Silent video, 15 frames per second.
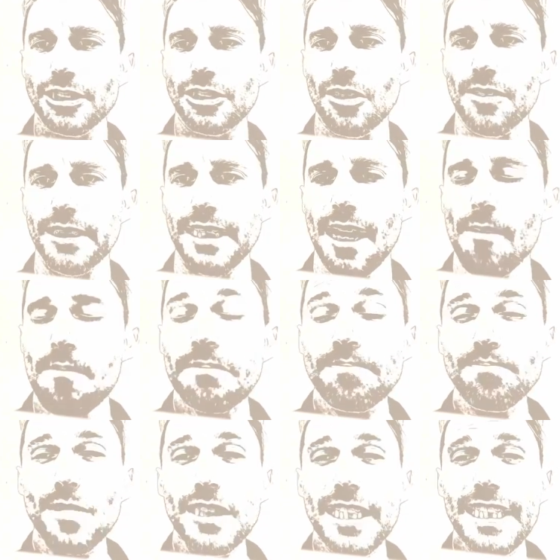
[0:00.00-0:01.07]
is going down,
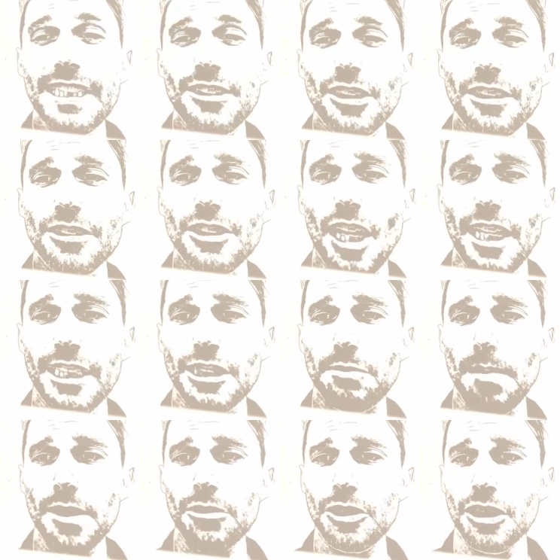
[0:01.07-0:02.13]
but then he turns on his
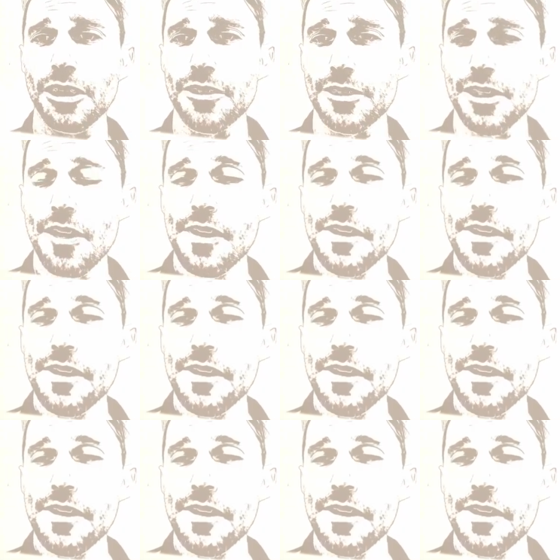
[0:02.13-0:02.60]
boosters.